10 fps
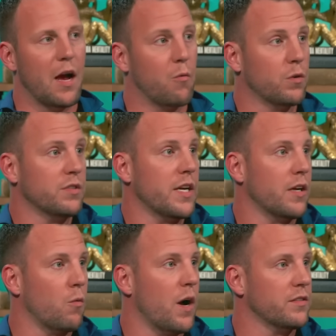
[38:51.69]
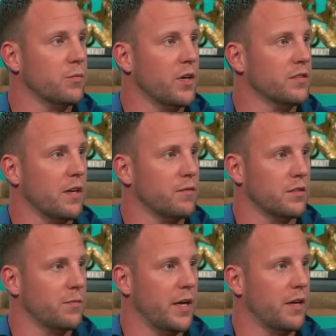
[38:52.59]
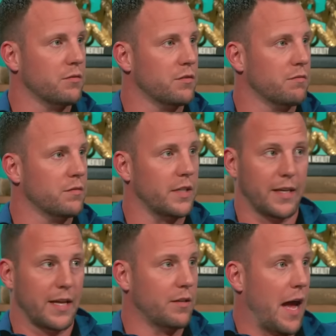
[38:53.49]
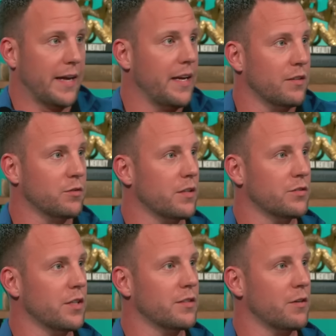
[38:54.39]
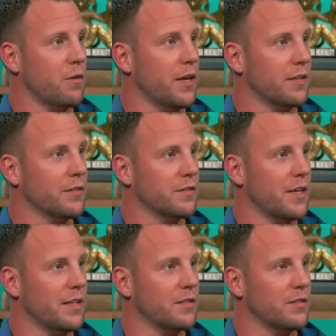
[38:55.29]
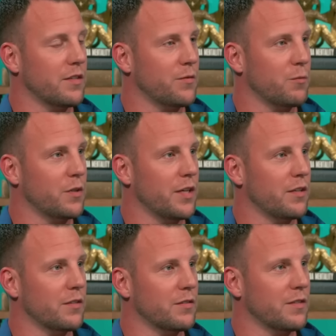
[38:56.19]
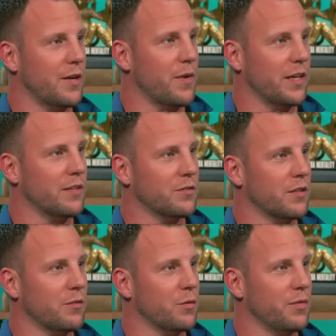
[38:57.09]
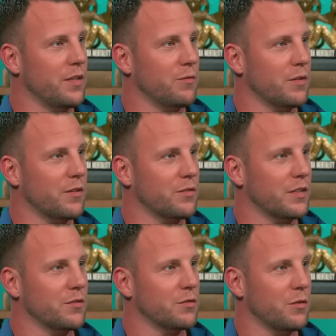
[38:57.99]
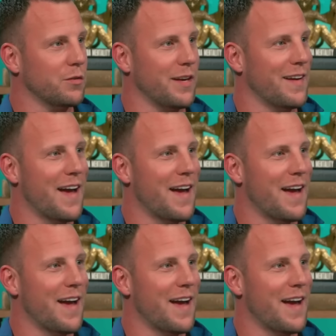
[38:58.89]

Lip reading: We're just not going to watch the press conferences in my house. It's like, look, I can't trust J.J. Redick to not say something ridiculous that my kids are going to repeat when they're 6 years old.